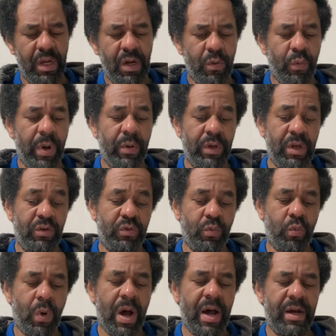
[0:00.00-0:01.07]
we use
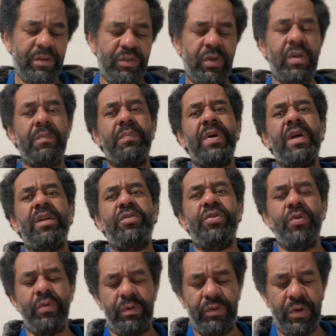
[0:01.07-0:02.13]
wa to compare
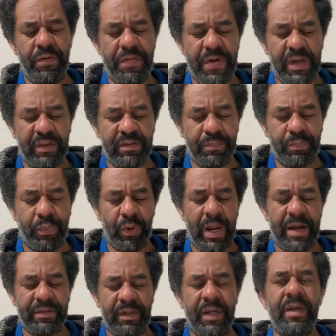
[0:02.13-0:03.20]
two things
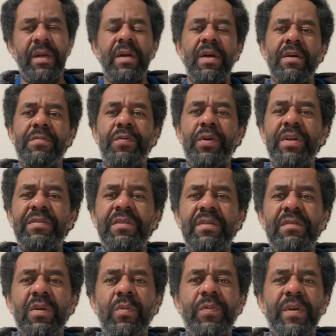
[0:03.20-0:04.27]
politely. For instance,
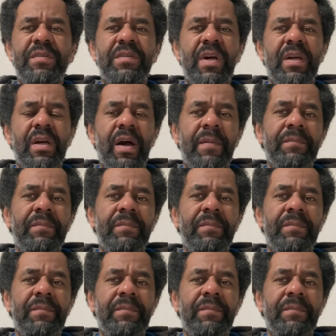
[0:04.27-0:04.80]
if we say